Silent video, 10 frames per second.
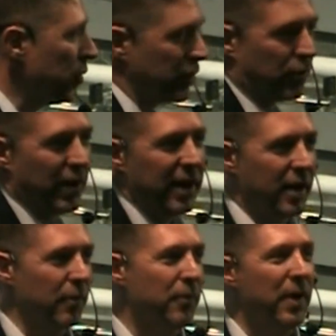created
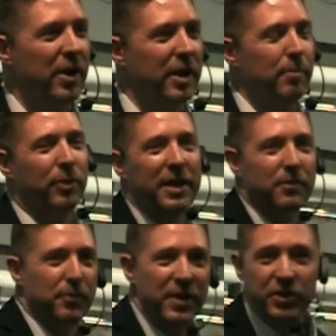a very
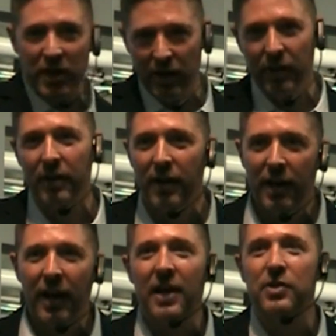complete vision,
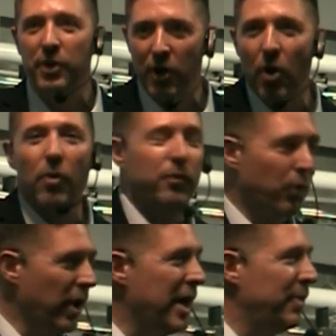as we know,
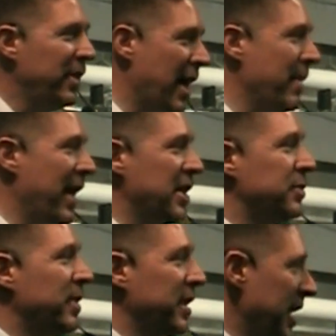for API
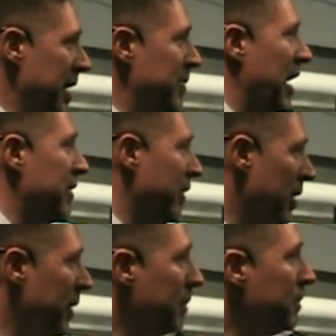management and API
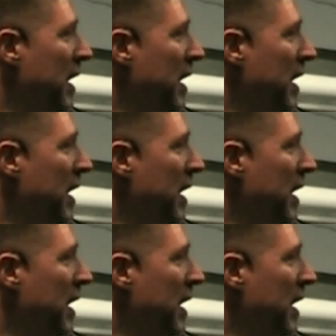development.